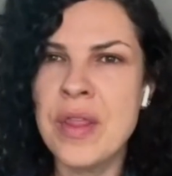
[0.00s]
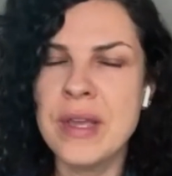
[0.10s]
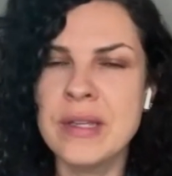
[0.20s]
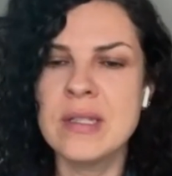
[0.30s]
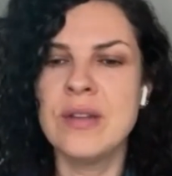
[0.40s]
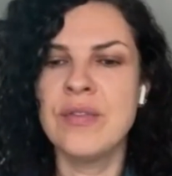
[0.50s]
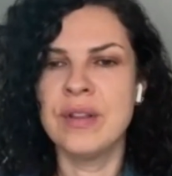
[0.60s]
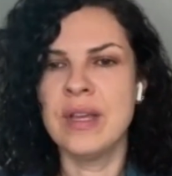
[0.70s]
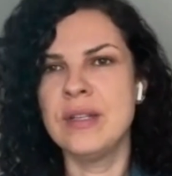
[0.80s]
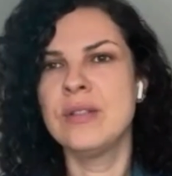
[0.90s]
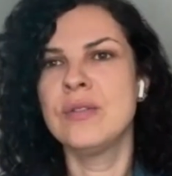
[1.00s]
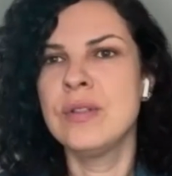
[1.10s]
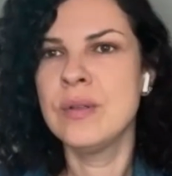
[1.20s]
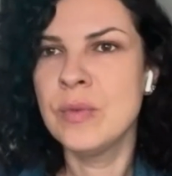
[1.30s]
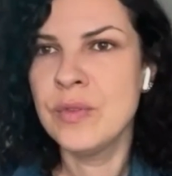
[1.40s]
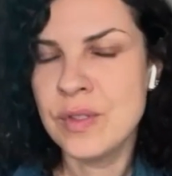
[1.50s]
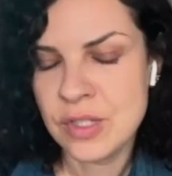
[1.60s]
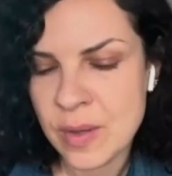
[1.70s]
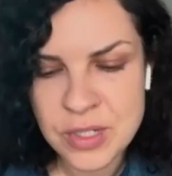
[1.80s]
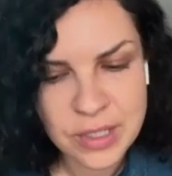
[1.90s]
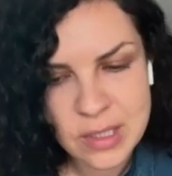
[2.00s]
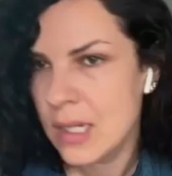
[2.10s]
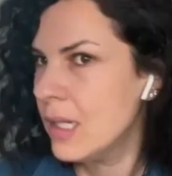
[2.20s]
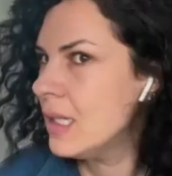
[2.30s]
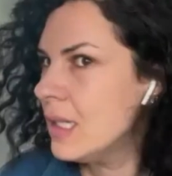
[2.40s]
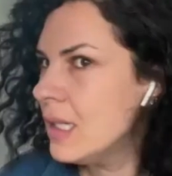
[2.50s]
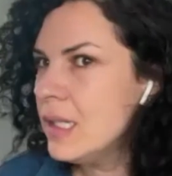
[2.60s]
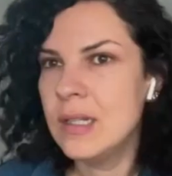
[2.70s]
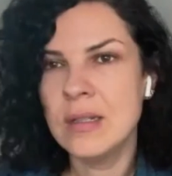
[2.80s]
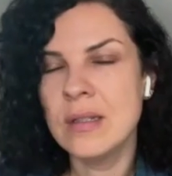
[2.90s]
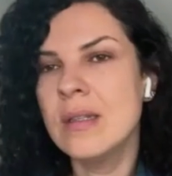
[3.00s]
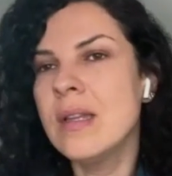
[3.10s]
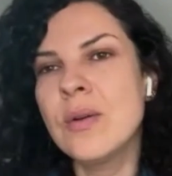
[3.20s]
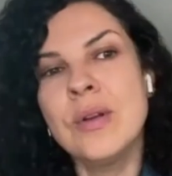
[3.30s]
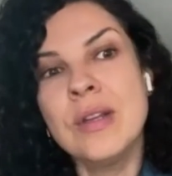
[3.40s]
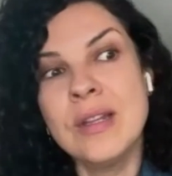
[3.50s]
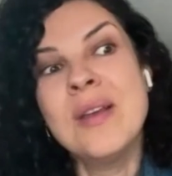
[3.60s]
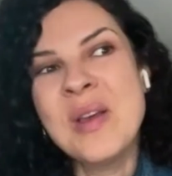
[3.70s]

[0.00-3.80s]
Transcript: things that related to the movie's subject, and they couldn't